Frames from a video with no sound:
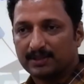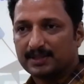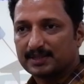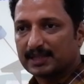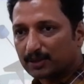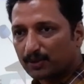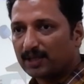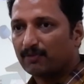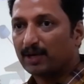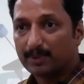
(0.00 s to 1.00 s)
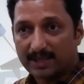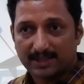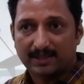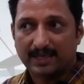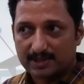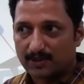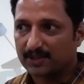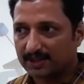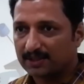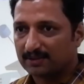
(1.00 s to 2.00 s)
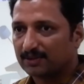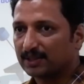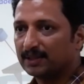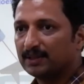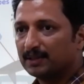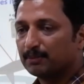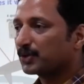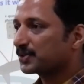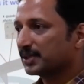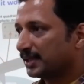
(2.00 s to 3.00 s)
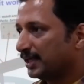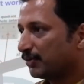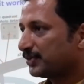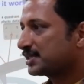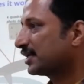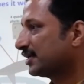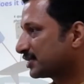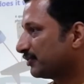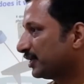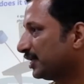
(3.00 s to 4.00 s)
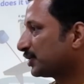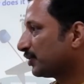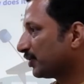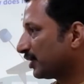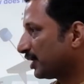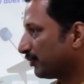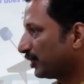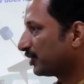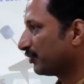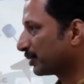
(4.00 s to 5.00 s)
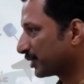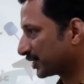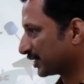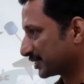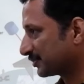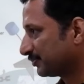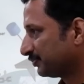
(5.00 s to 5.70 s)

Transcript: This is electronic vibration isolation. Okay. Because any of these techniques we need to avoid vibrations.